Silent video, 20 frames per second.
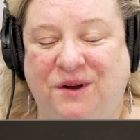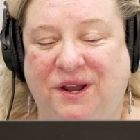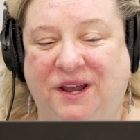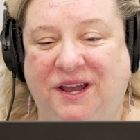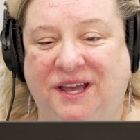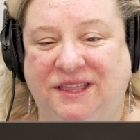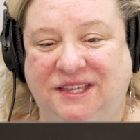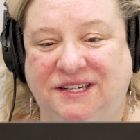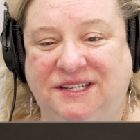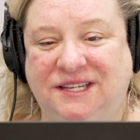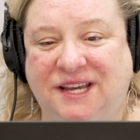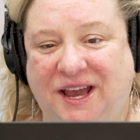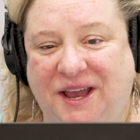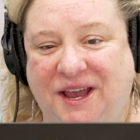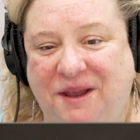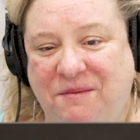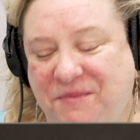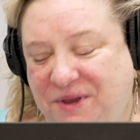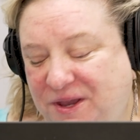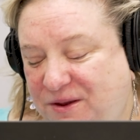well, at the
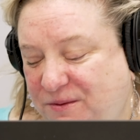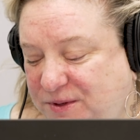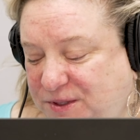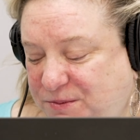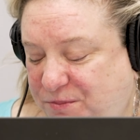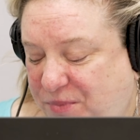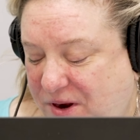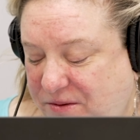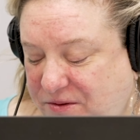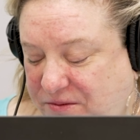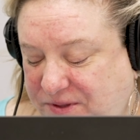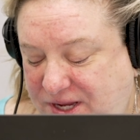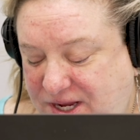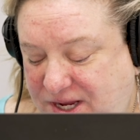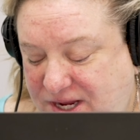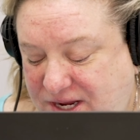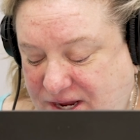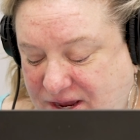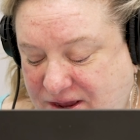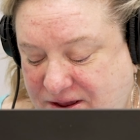time, it was
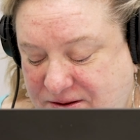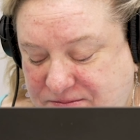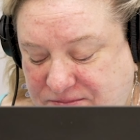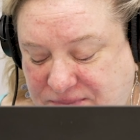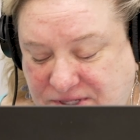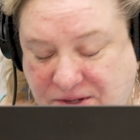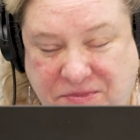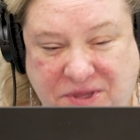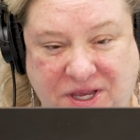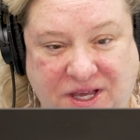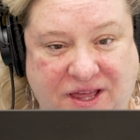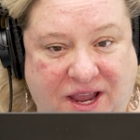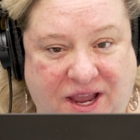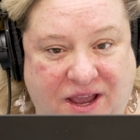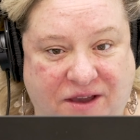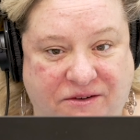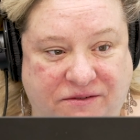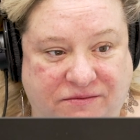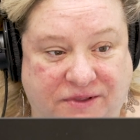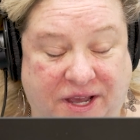probably um, something like
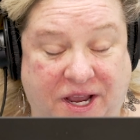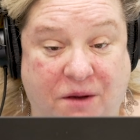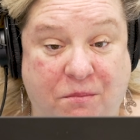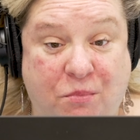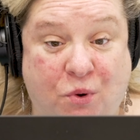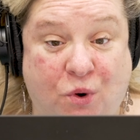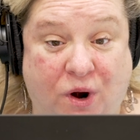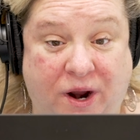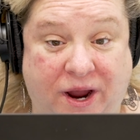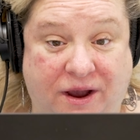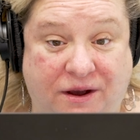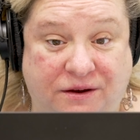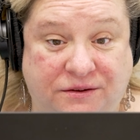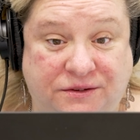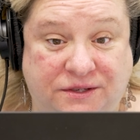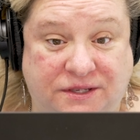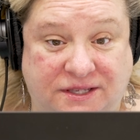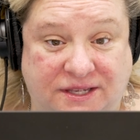a like a poorhouse,